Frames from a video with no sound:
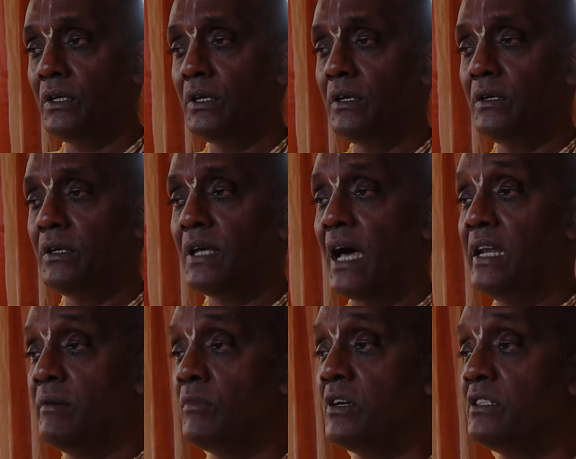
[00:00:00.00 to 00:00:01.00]
Animal
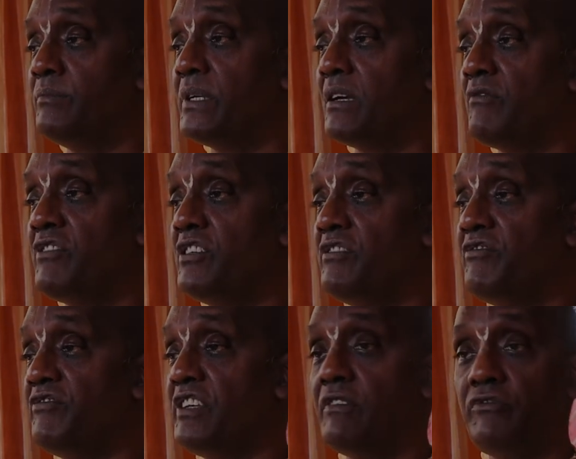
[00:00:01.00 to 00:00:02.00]
become very
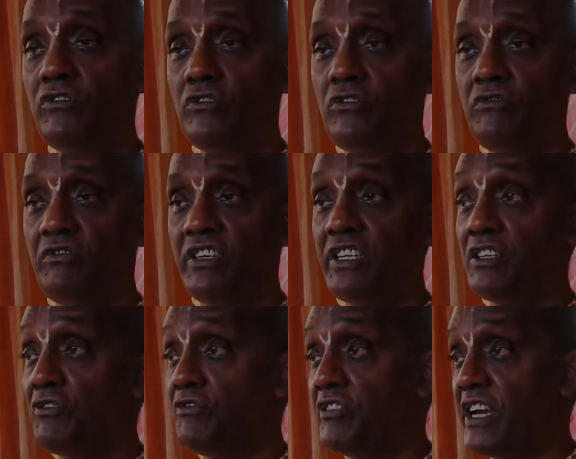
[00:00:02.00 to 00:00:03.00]
fearful, very
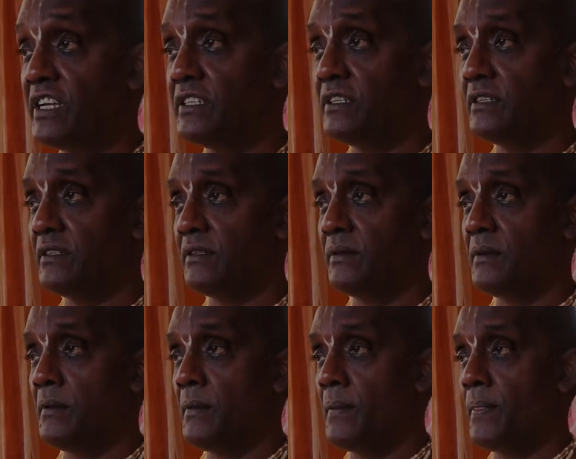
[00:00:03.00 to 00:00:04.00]
afraid.
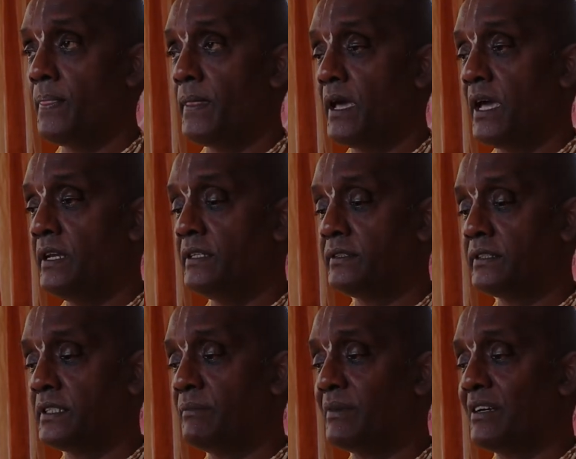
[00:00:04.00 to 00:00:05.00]
And some
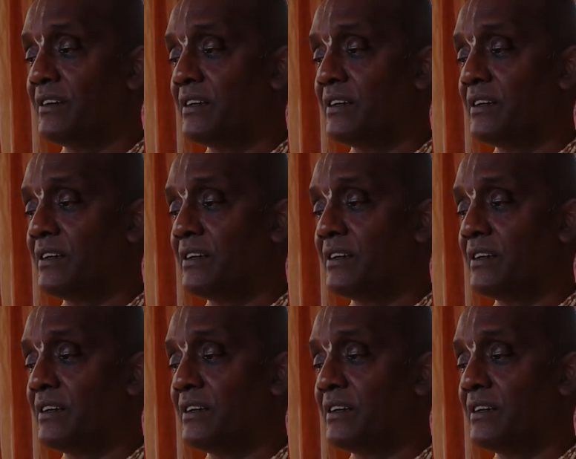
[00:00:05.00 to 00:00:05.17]
kind